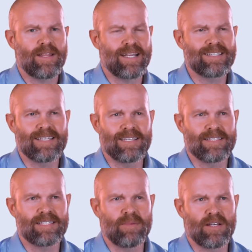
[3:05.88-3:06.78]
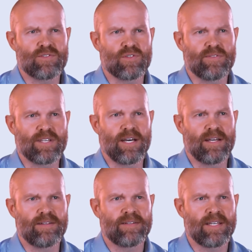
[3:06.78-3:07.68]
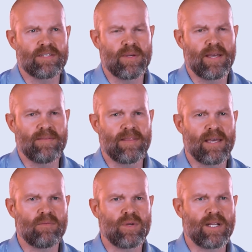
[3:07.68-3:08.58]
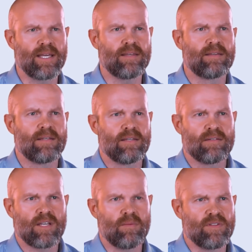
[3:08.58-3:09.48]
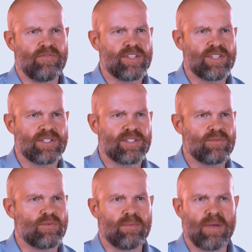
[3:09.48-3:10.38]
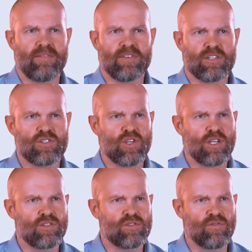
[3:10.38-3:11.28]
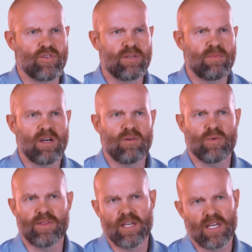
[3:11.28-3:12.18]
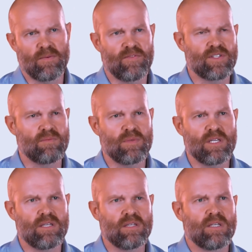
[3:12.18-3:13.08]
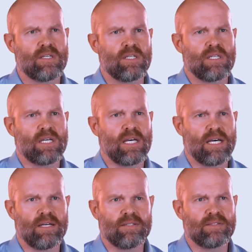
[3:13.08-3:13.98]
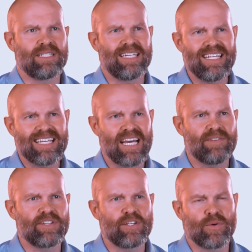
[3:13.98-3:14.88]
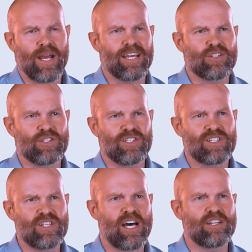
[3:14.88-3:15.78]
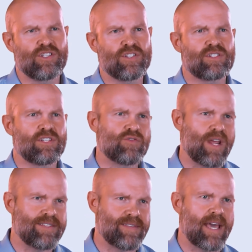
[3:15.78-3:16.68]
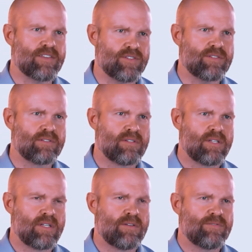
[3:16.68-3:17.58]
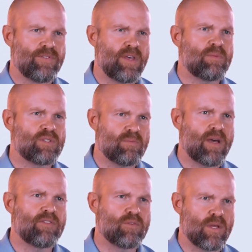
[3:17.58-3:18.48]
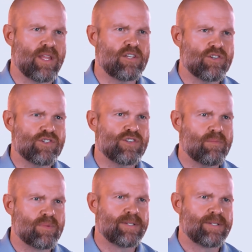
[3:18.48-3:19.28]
of the nice things about Servion has been that when I come to visit, when I'm having exchanges over email, when they come and visit me, any kind of an interaction, it's not just a transaction. For them, it's about the relationship.